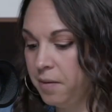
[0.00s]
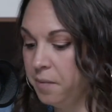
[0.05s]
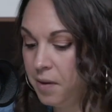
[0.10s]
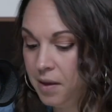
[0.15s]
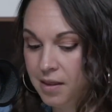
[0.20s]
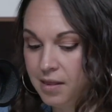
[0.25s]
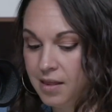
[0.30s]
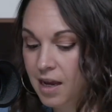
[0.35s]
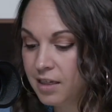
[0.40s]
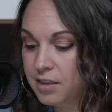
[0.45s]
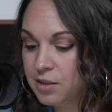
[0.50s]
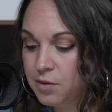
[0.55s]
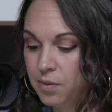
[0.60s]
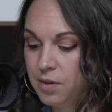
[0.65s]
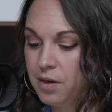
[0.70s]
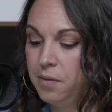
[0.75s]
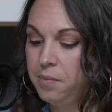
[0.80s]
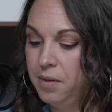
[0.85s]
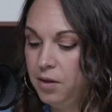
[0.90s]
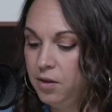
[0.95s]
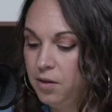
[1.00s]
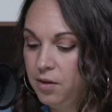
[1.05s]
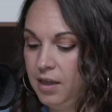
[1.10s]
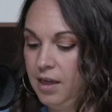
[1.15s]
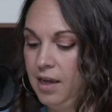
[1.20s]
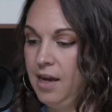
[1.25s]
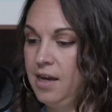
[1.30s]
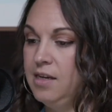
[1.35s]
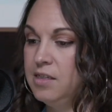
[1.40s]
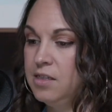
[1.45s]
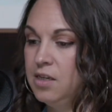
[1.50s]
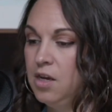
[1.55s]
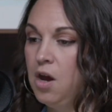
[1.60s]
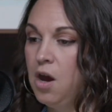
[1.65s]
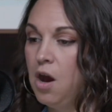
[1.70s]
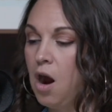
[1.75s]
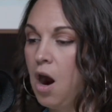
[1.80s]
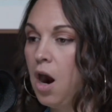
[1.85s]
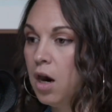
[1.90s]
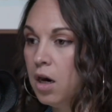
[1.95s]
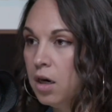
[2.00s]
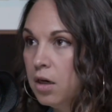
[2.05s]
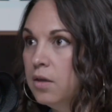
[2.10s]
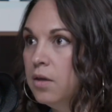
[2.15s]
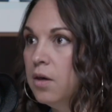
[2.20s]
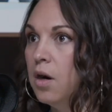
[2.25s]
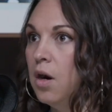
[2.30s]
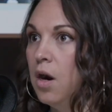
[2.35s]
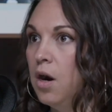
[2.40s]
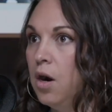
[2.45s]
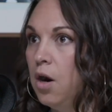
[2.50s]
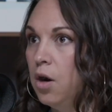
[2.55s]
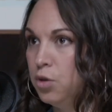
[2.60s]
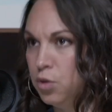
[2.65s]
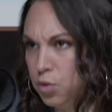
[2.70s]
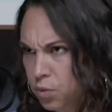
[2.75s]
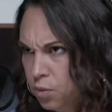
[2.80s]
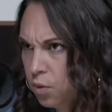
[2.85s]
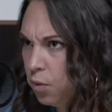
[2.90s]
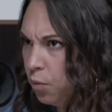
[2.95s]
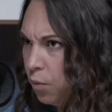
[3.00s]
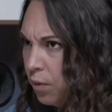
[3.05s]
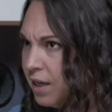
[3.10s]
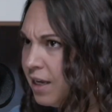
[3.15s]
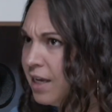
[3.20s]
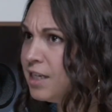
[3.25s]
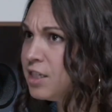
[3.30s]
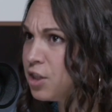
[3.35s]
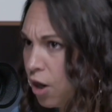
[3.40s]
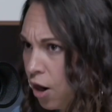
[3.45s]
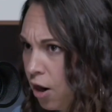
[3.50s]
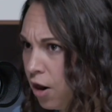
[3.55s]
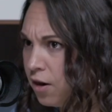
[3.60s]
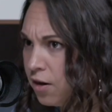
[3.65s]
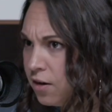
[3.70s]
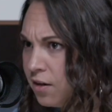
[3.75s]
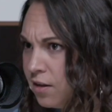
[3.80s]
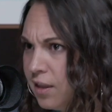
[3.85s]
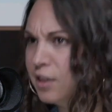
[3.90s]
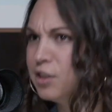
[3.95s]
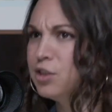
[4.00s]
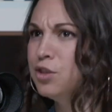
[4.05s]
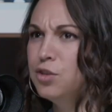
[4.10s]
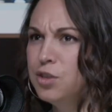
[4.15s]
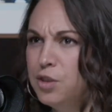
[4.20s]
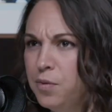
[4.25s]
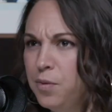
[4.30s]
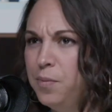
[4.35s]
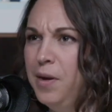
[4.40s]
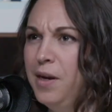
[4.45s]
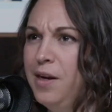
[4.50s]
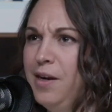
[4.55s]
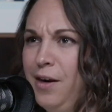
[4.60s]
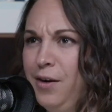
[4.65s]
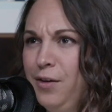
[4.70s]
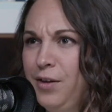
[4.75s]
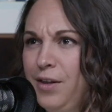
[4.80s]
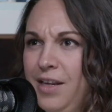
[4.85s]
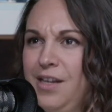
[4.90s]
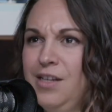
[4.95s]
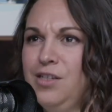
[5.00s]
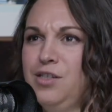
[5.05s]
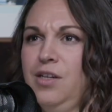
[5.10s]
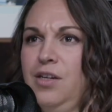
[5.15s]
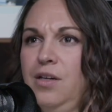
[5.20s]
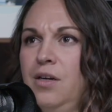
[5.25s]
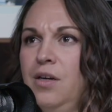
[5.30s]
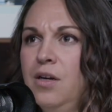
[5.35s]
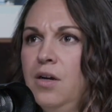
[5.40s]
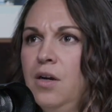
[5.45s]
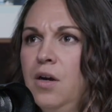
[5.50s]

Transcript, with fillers: I mean, that's what I'd be looking at is are do when it gets hard. That's usually when Ben and I are looking at each other.